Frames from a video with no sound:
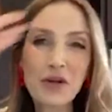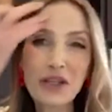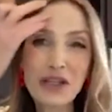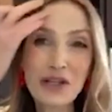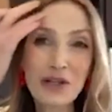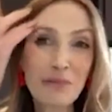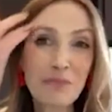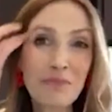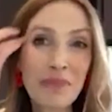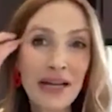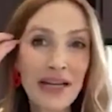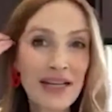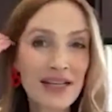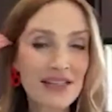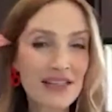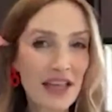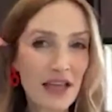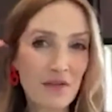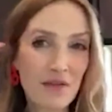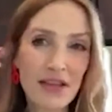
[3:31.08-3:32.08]
you a little money
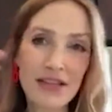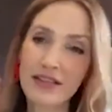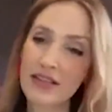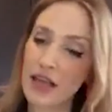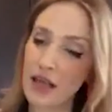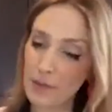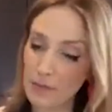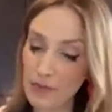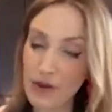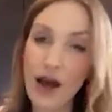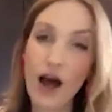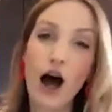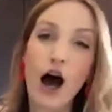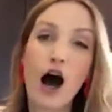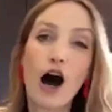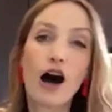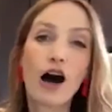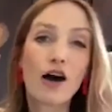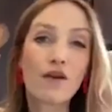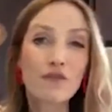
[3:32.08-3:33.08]
saving tip.
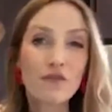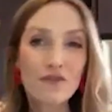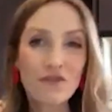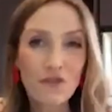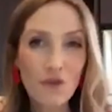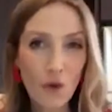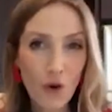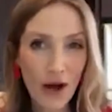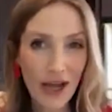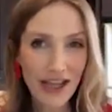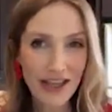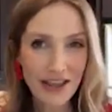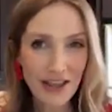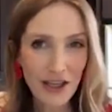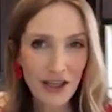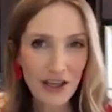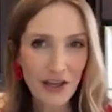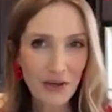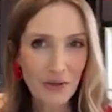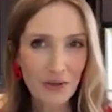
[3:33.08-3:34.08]
Avoid
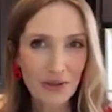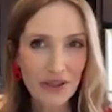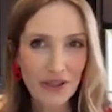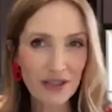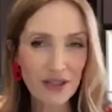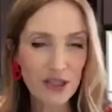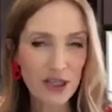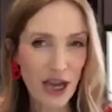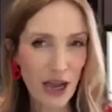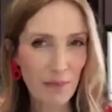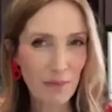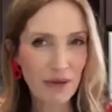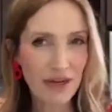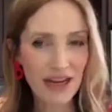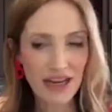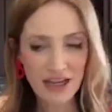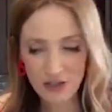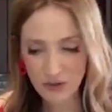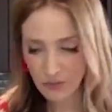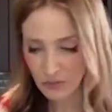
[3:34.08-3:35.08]
the cute little
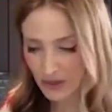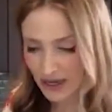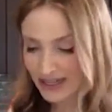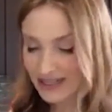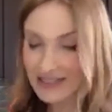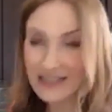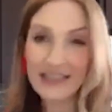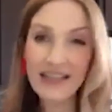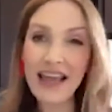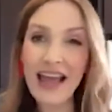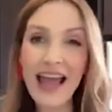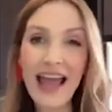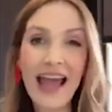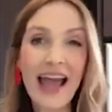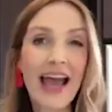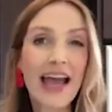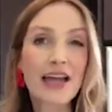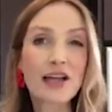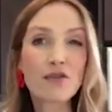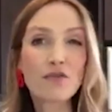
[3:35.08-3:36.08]
Japanese whisk
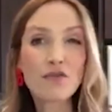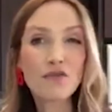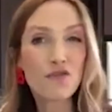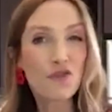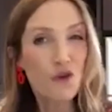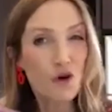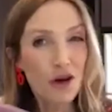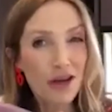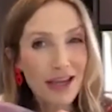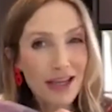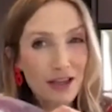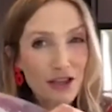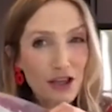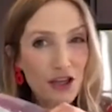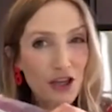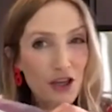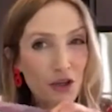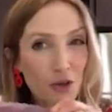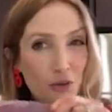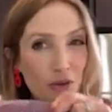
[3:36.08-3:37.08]
and avoid the
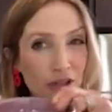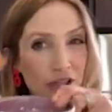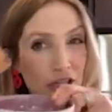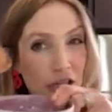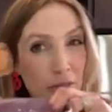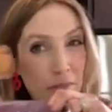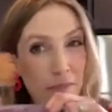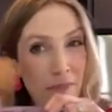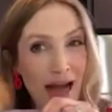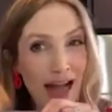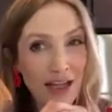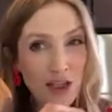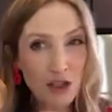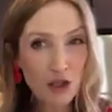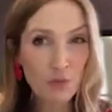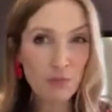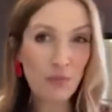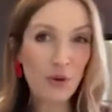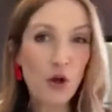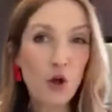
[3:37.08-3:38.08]
cute little
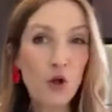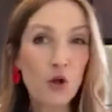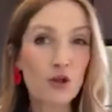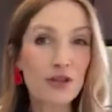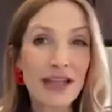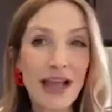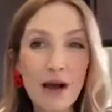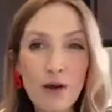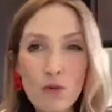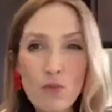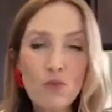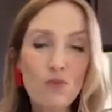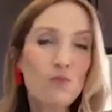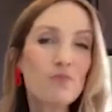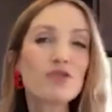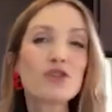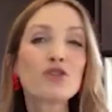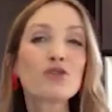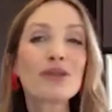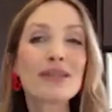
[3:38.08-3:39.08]
matcha bowl. Now,
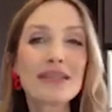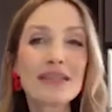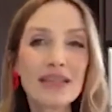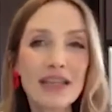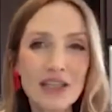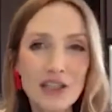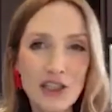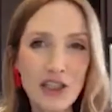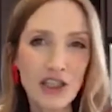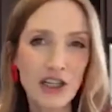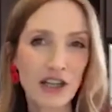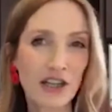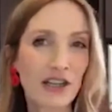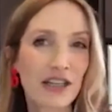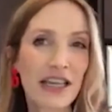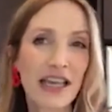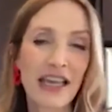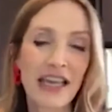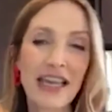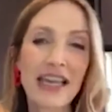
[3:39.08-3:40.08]

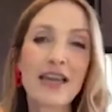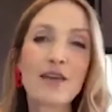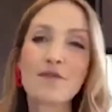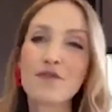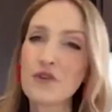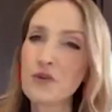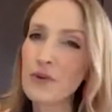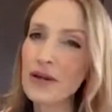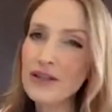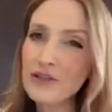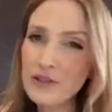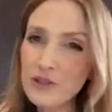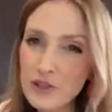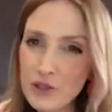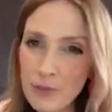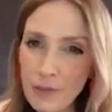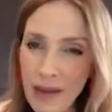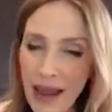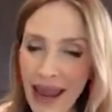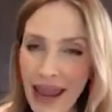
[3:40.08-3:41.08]
traditionally, if you went to
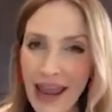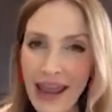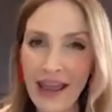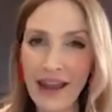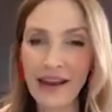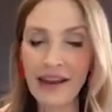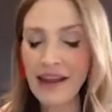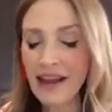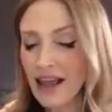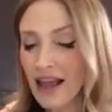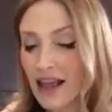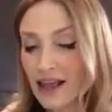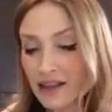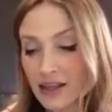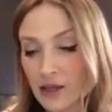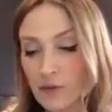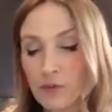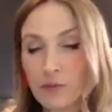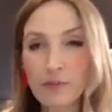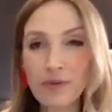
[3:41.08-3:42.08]
Japan,
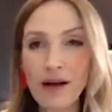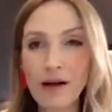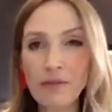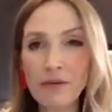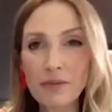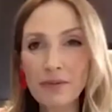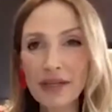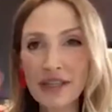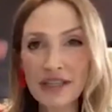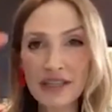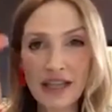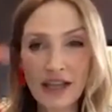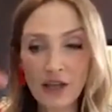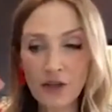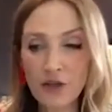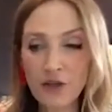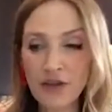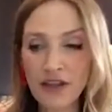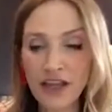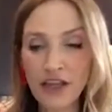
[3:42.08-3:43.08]
they would probably tell
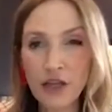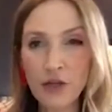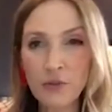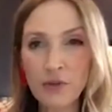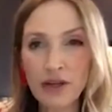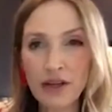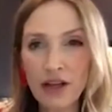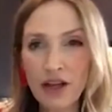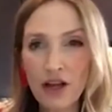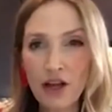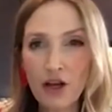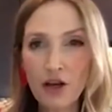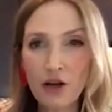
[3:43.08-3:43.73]
you that you would